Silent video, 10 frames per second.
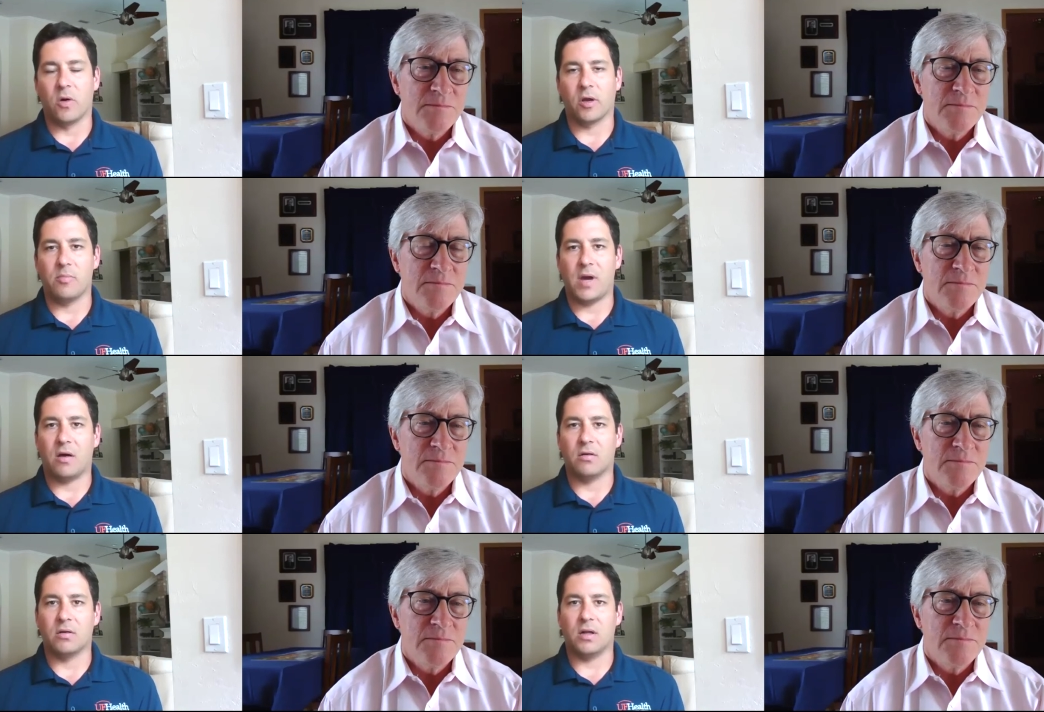
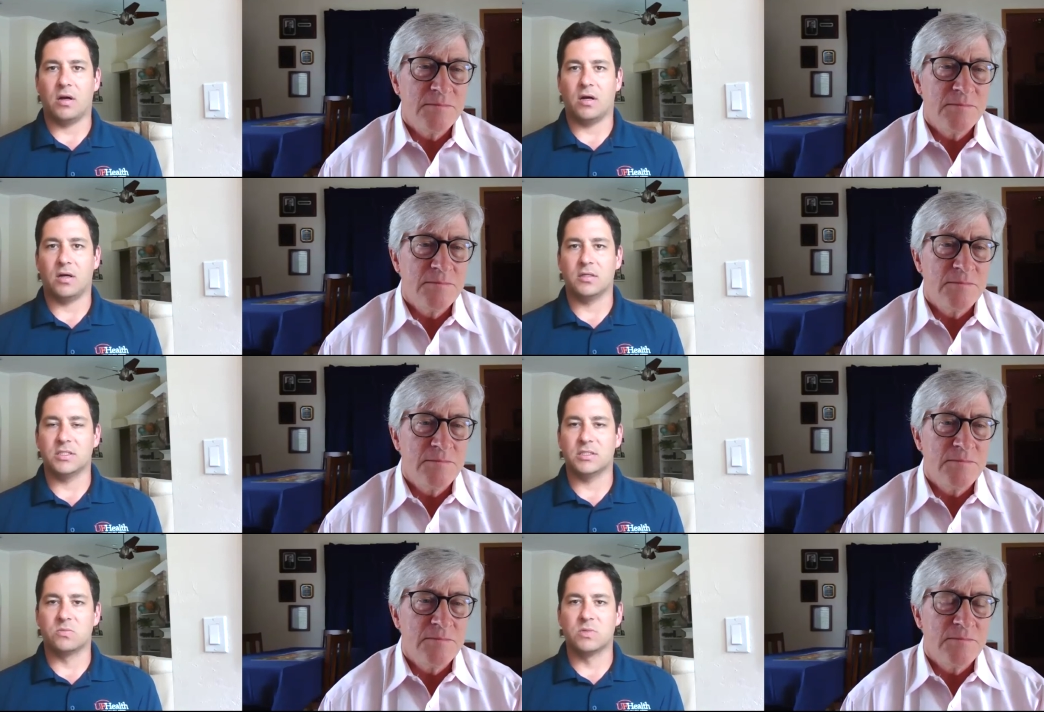Speaker 1: about
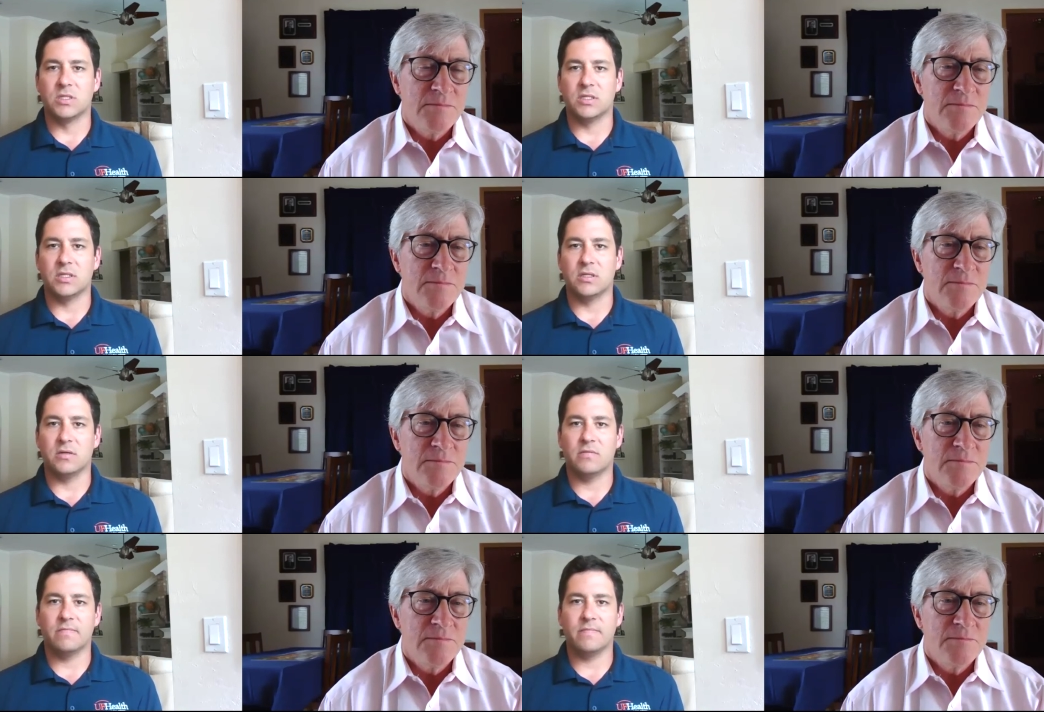just really
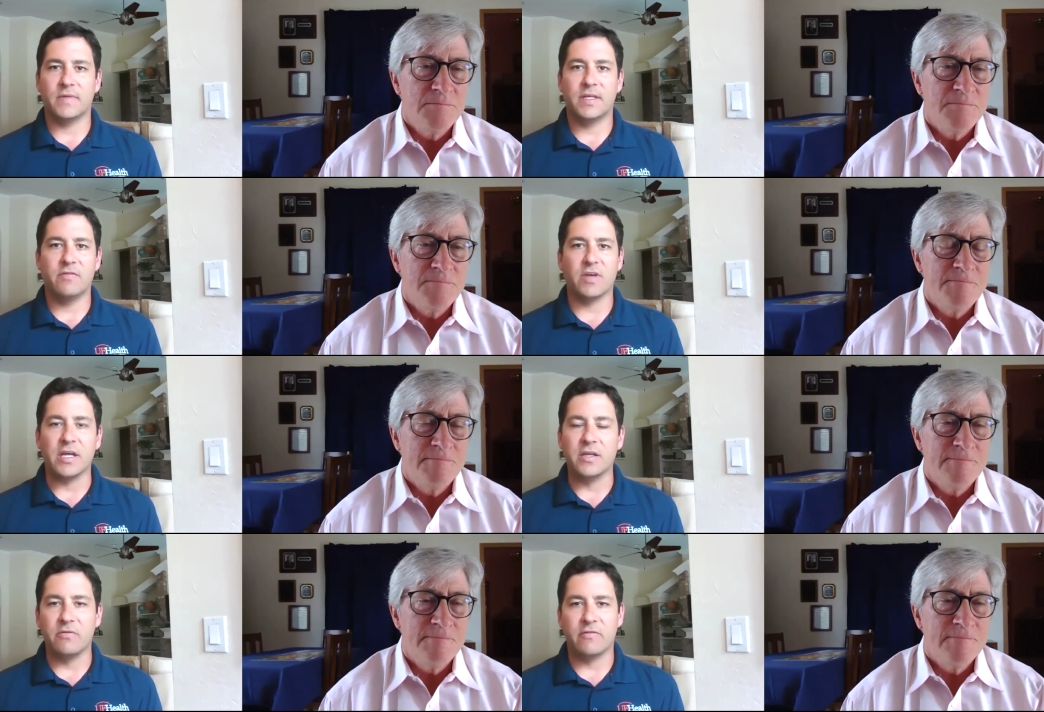giving
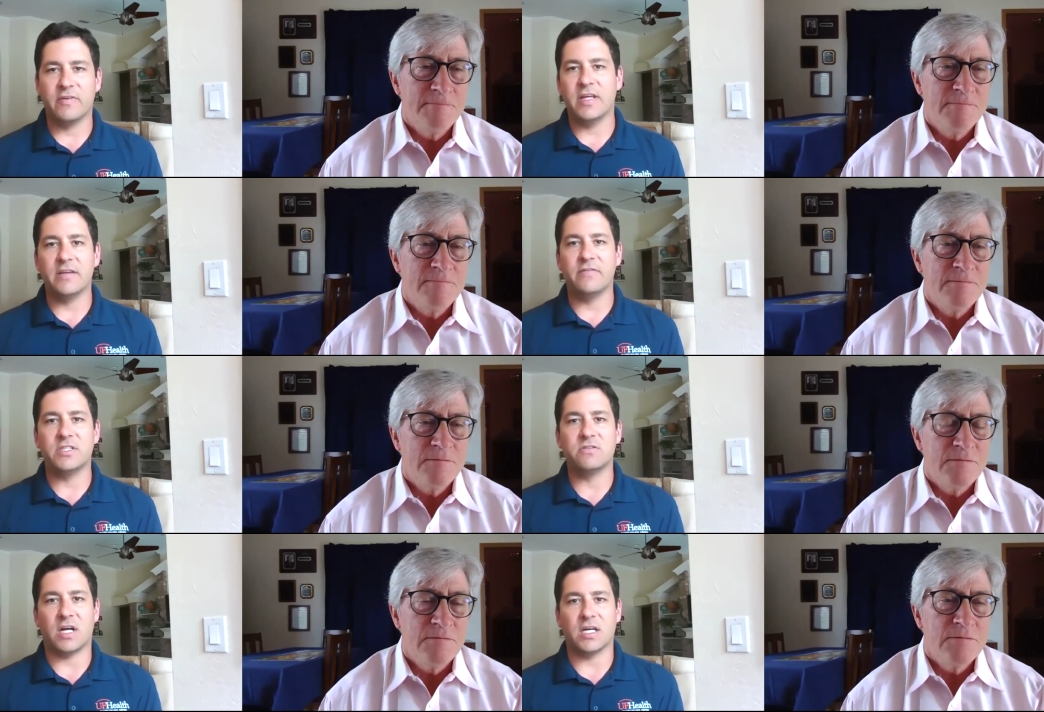
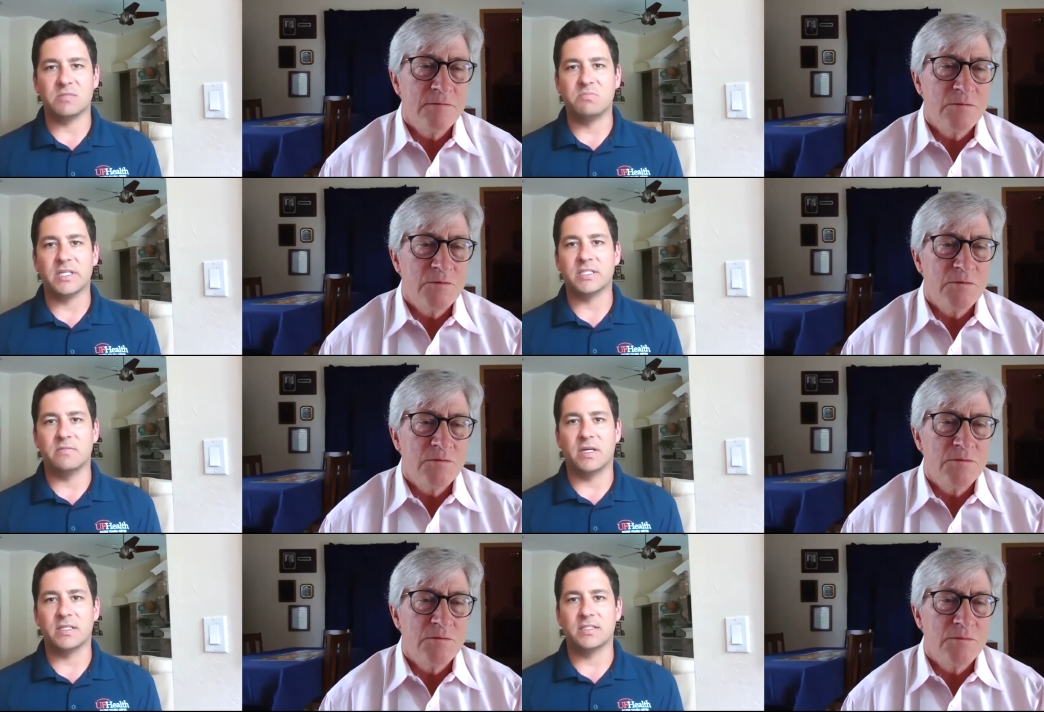individualized-based
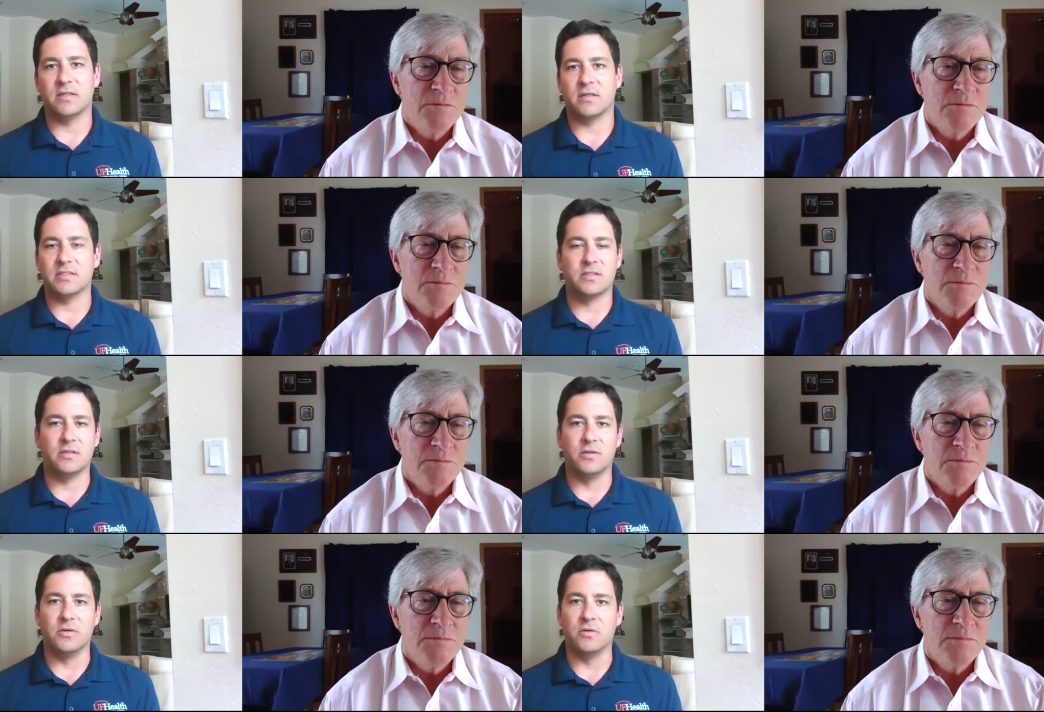medicine as the
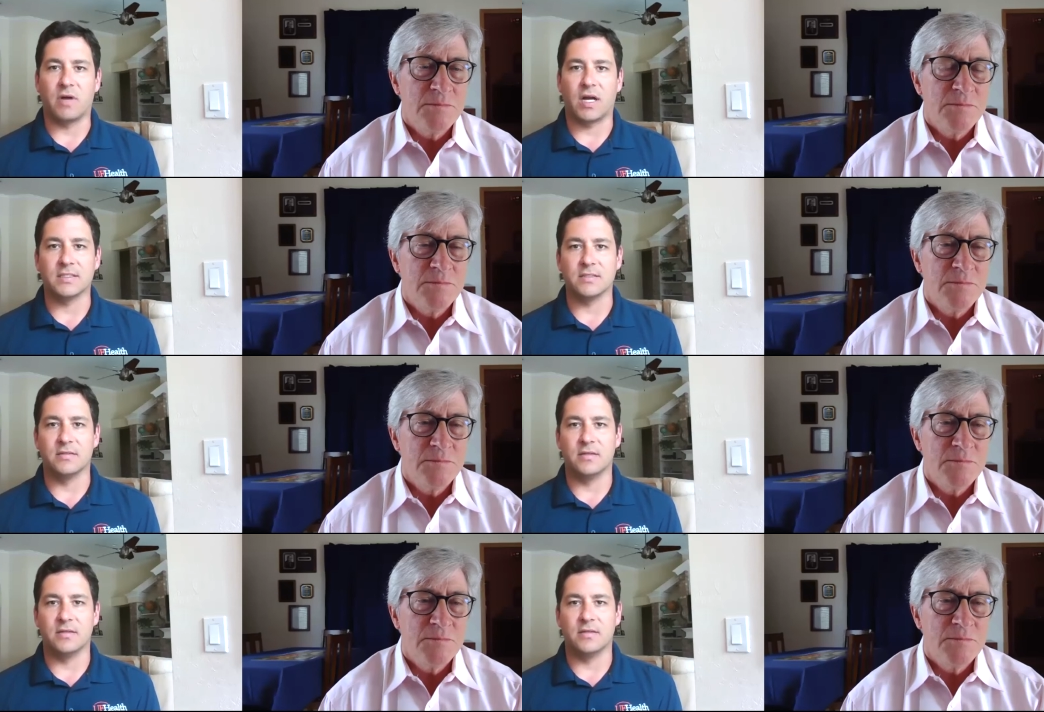new horizon.